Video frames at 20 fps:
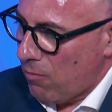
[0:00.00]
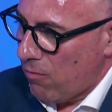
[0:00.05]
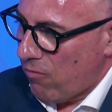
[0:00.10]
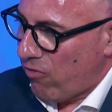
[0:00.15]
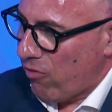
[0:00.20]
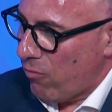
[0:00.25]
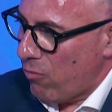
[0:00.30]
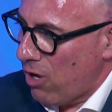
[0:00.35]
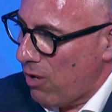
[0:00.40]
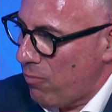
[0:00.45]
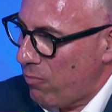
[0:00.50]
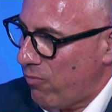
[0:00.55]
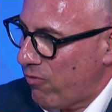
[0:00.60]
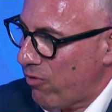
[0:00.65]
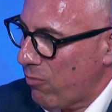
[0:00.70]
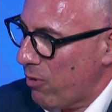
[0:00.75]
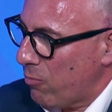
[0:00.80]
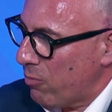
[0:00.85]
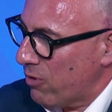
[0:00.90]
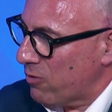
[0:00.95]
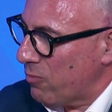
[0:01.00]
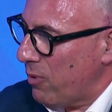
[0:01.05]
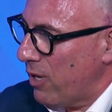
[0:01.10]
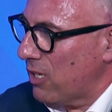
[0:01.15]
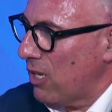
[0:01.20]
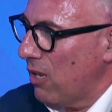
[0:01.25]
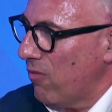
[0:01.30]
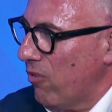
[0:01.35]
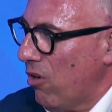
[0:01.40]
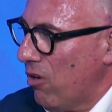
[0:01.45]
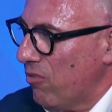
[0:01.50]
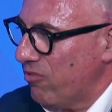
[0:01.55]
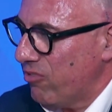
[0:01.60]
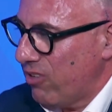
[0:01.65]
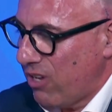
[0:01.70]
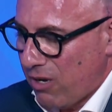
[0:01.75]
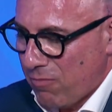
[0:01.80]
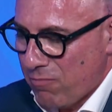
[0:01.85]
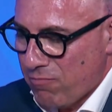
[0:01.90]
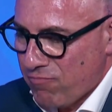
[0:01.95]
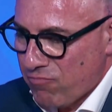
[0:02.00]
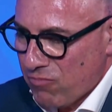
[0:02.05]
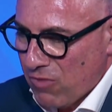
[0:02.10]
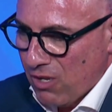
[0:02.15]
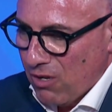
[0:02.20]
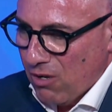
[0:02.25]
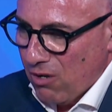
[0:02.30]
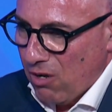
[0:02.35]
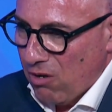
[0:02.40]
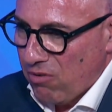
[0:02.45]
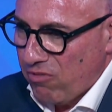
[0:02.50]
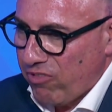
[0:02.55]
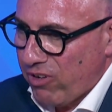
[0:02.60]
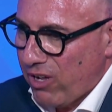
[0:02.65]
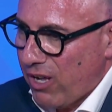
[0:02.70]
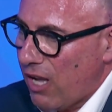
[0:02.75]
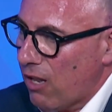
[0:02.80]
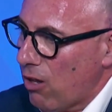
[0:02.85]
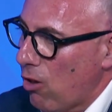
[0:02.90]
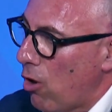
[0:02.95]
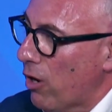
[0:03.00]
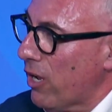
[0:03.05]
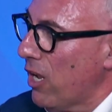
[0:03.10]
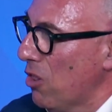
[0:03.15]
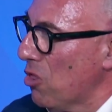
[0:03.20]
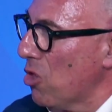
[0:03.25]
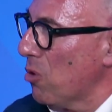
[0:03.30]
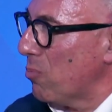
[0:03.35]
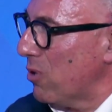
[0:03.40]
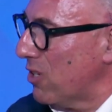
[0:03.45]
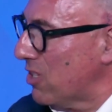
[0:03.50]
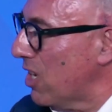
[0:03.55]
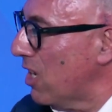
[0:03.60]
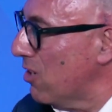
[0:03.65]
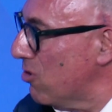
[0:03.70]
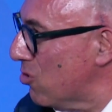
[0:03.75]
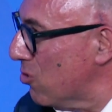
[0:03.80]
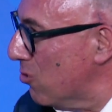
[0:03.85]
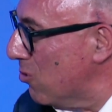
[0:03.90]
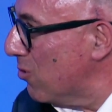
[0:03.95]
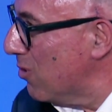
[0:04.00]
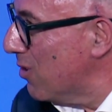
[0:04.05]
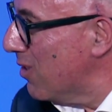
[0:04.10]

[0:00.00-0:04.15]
From a perspective of unlocking the potential,